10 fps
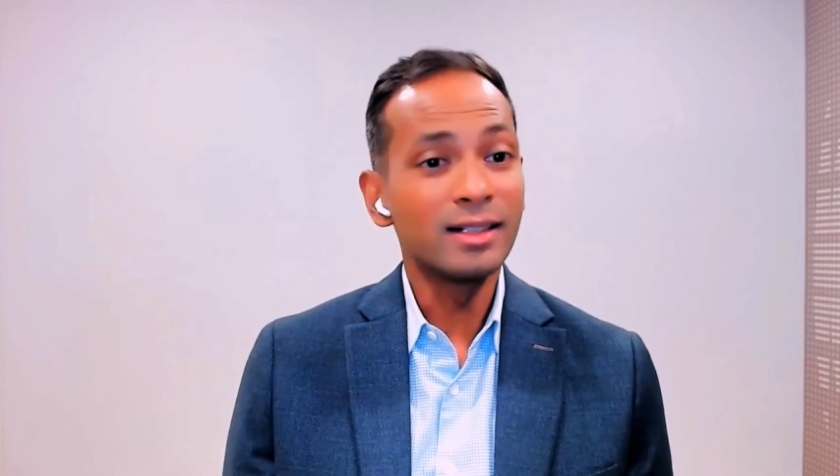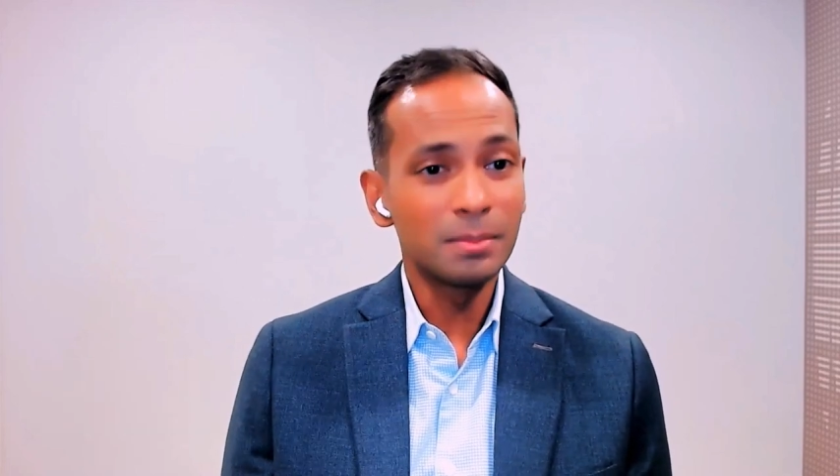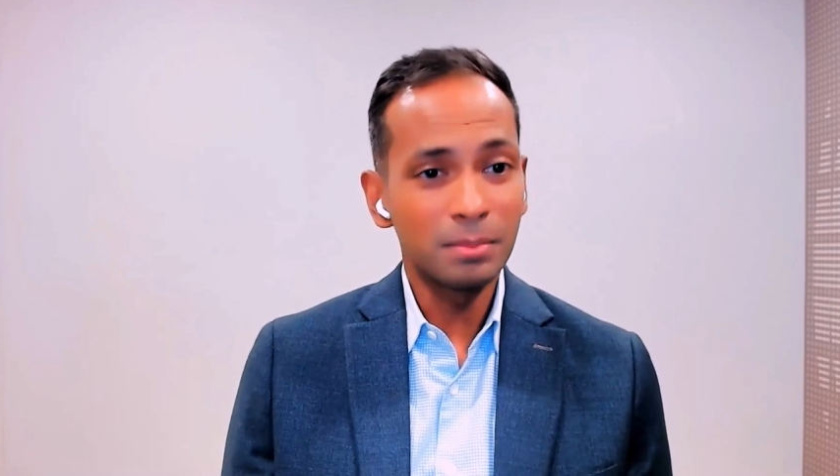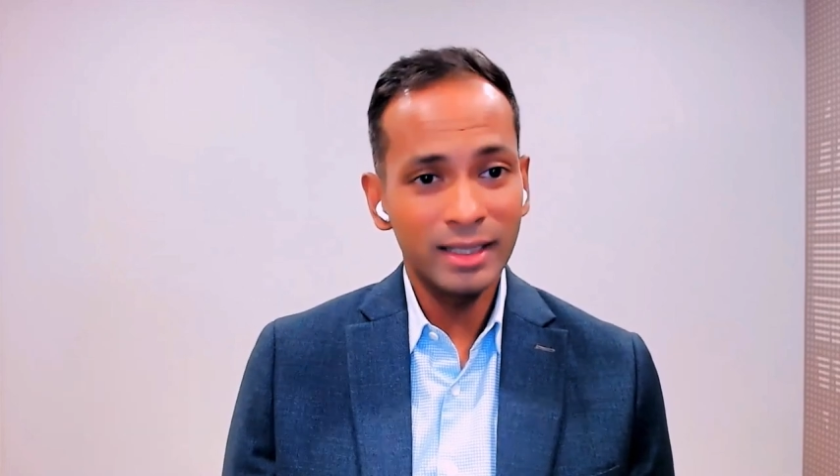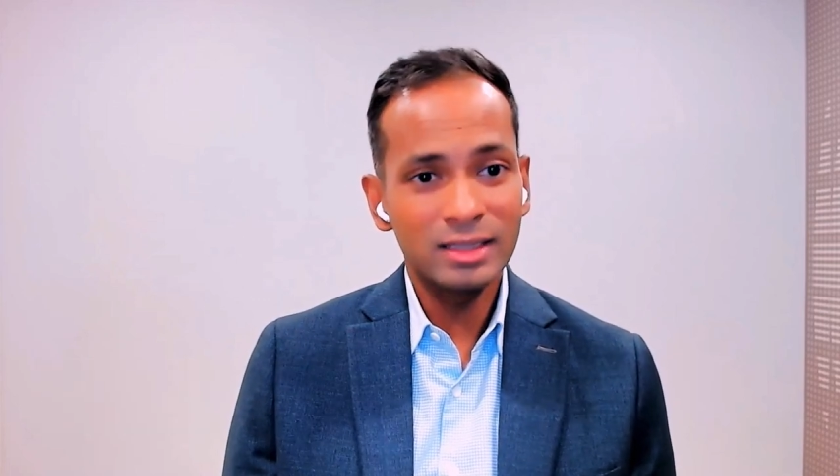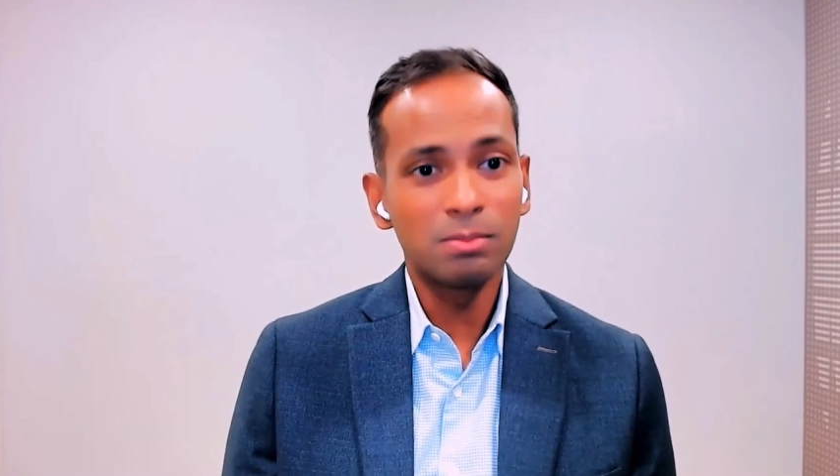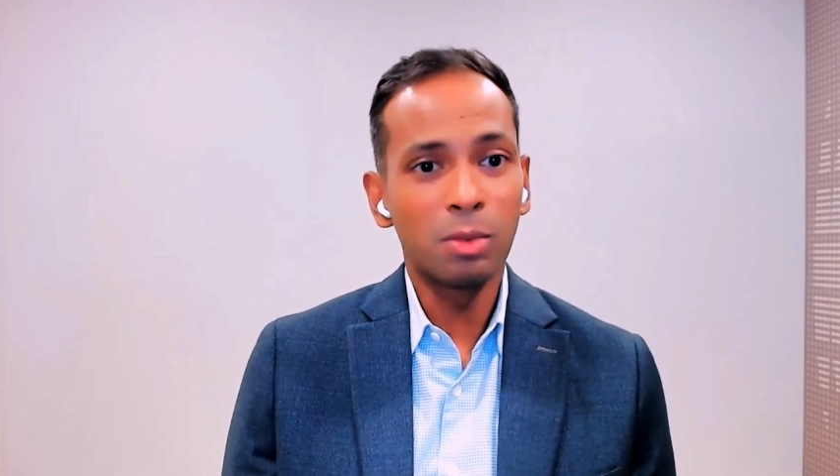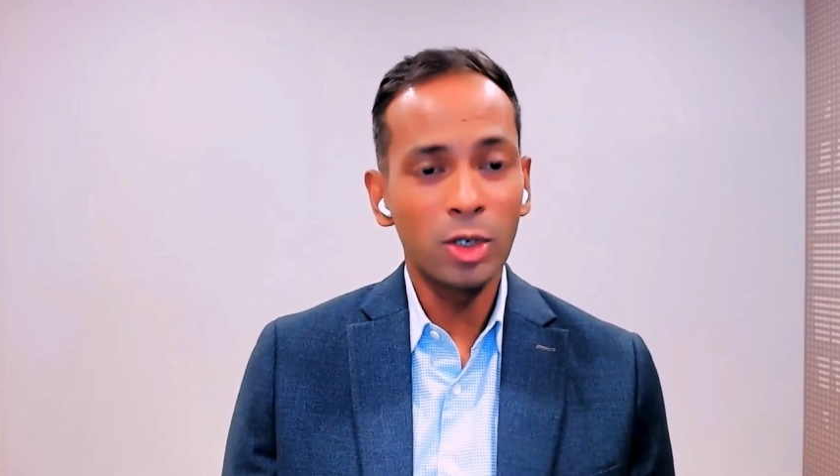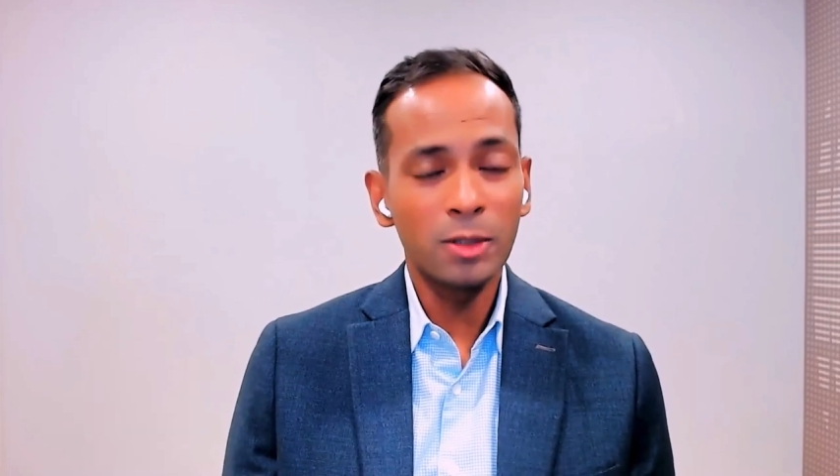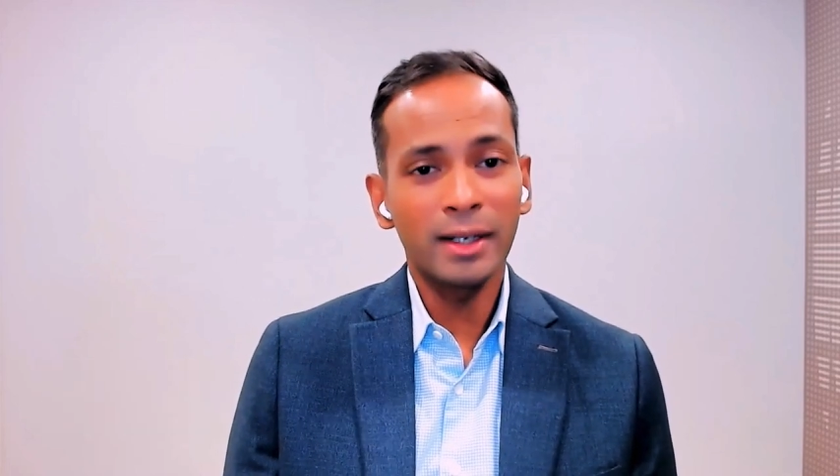depressed
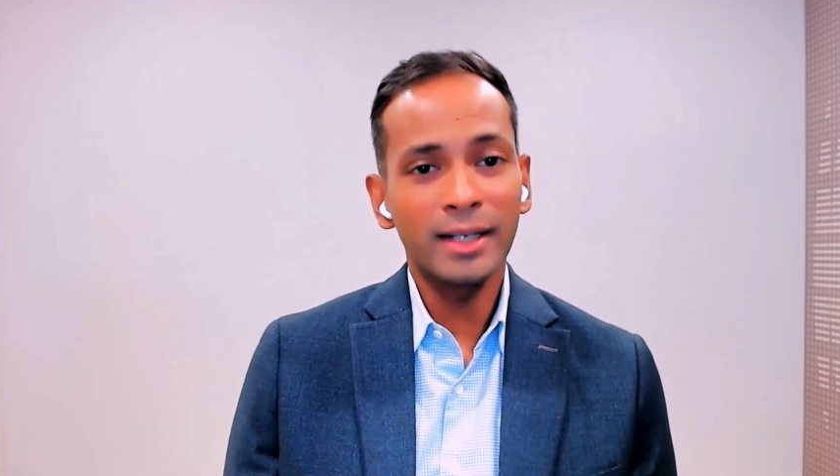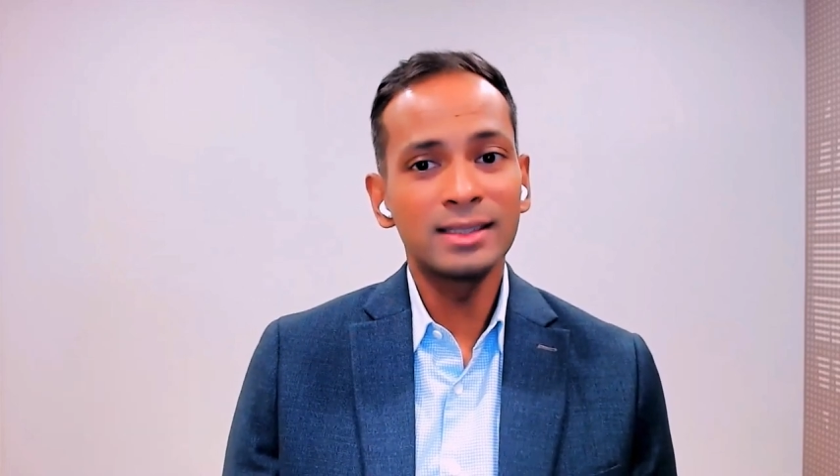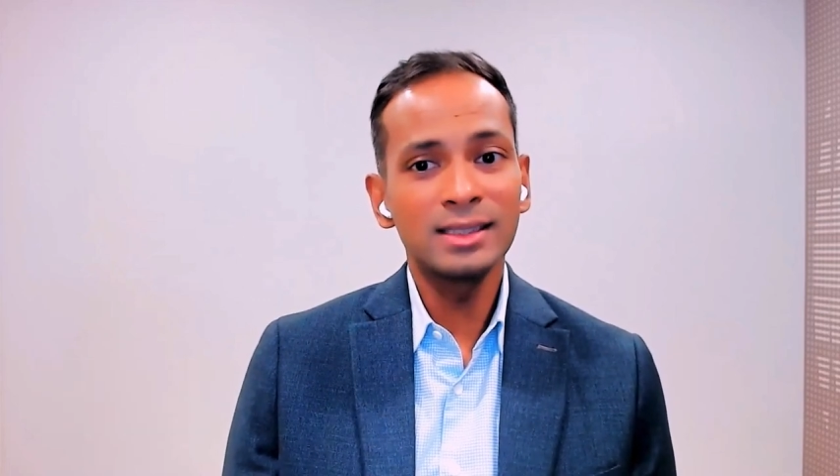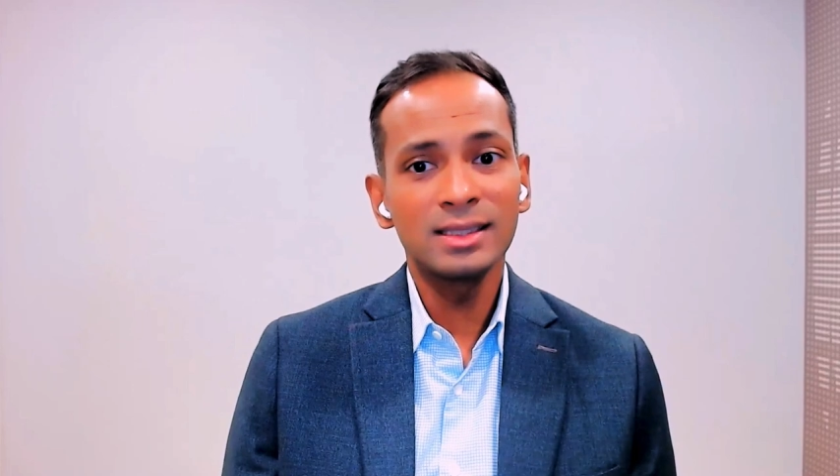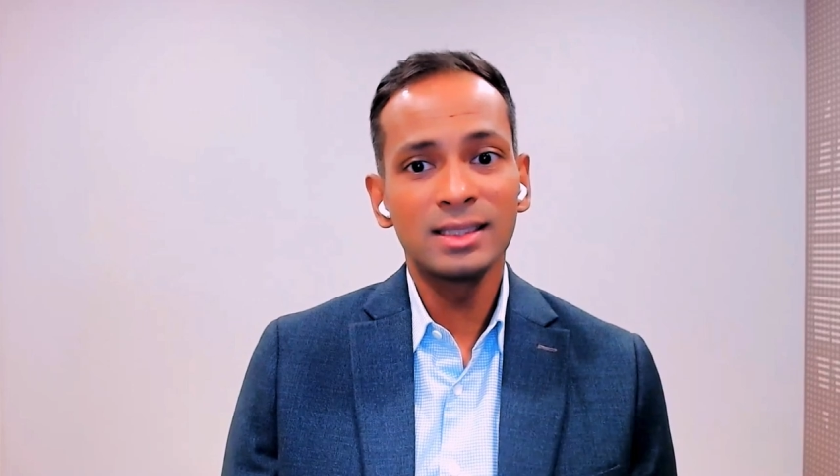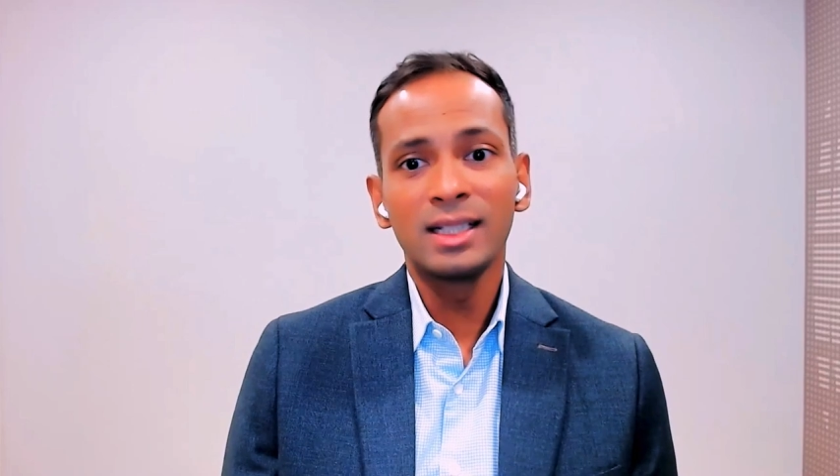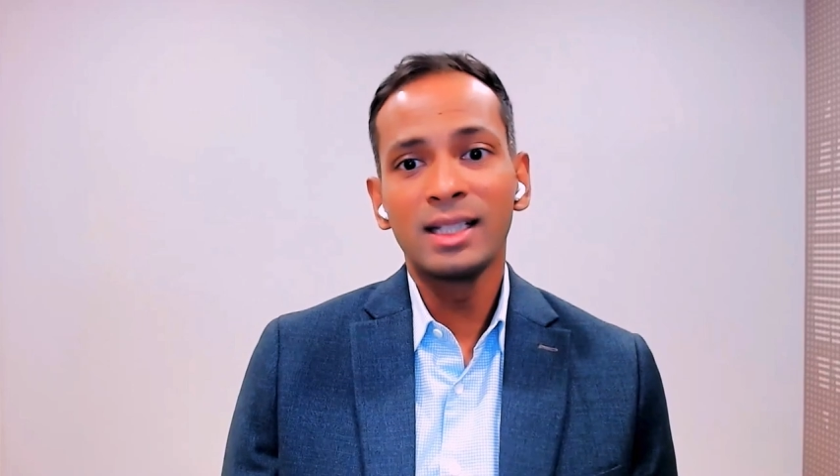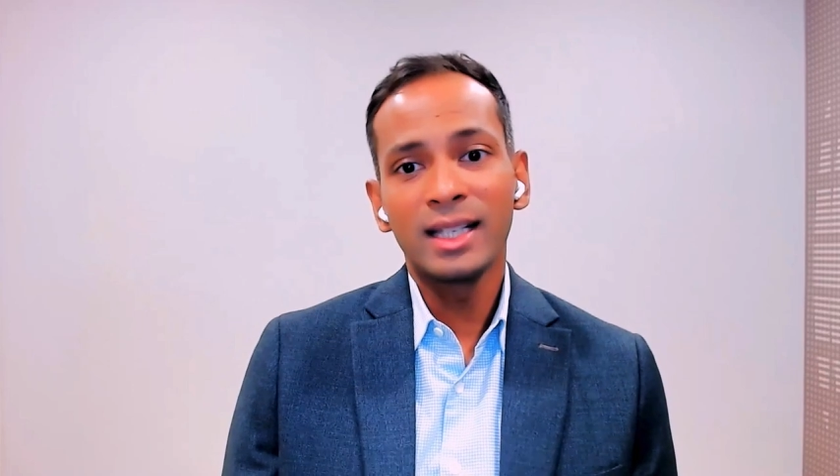bond prices,